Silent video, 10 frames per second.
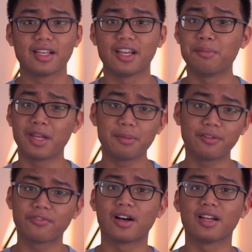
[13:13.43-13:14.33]
it may be
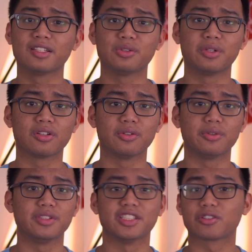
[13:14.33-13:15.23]
fine to
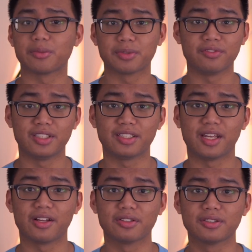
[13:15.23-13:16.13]
include descriptive
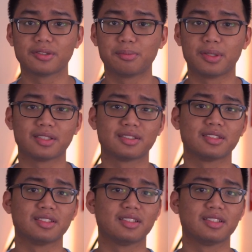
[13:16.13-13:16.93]
details, but